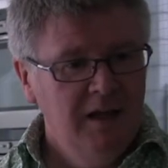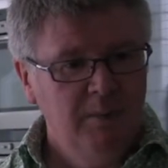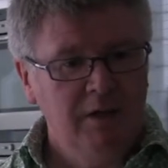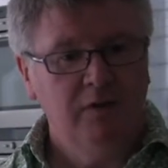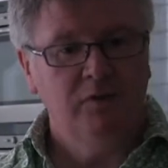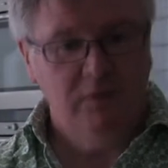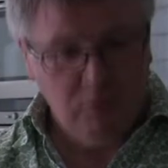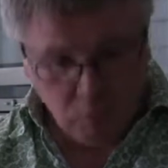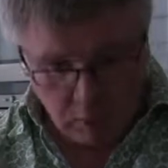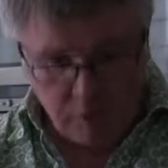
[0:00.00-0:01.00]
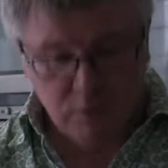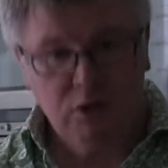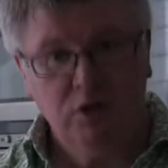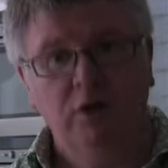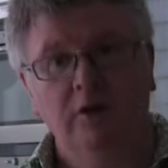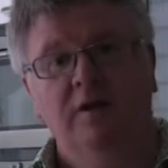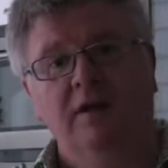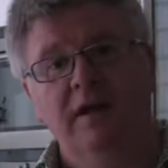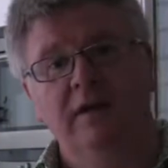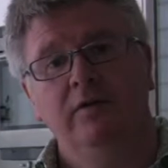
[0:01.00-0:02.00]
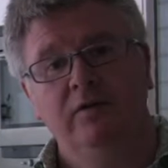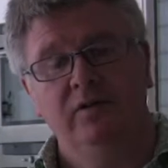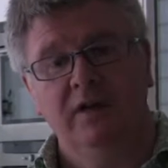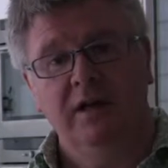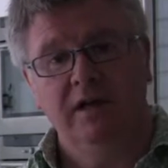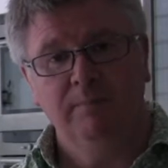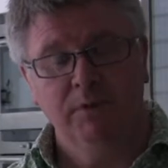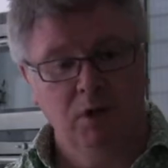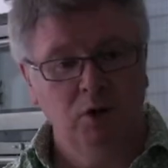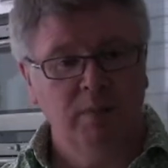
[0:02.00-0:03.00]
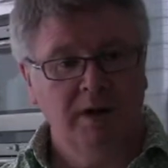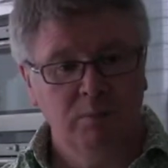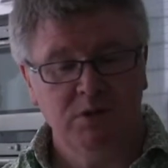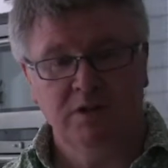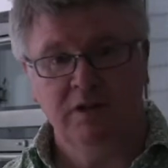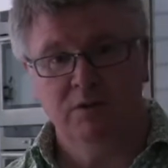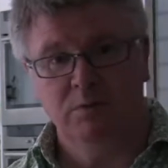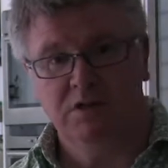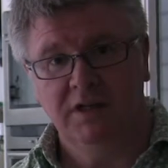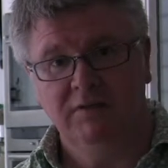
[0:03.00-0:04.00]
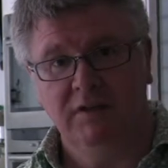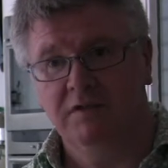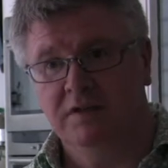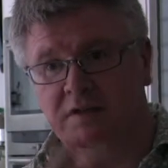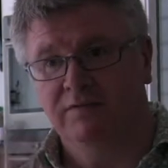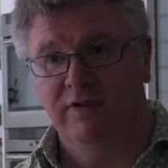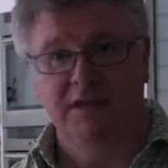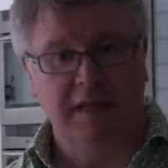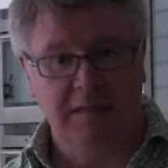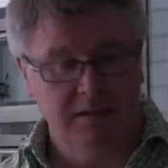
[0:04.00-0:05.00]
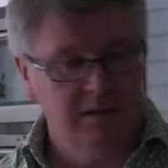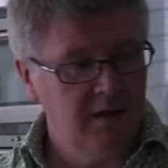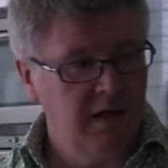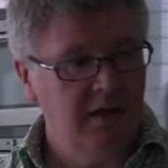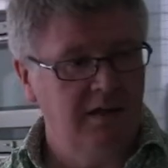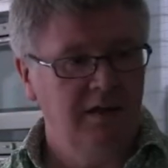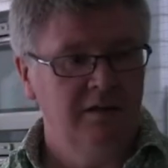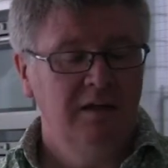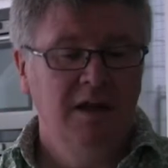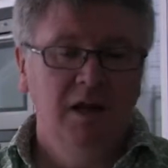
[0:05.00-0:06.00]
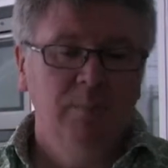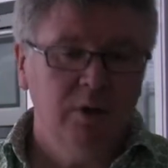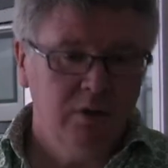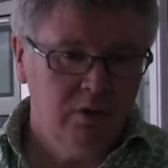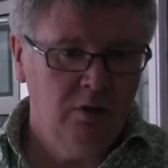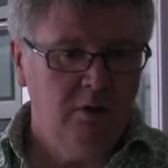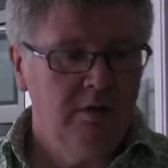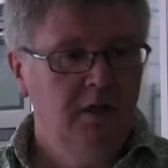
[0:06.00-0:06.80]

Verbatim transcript: because the work was done. And, uh, you know, but I wasn't there to receive this, this fantastic allocate. But look,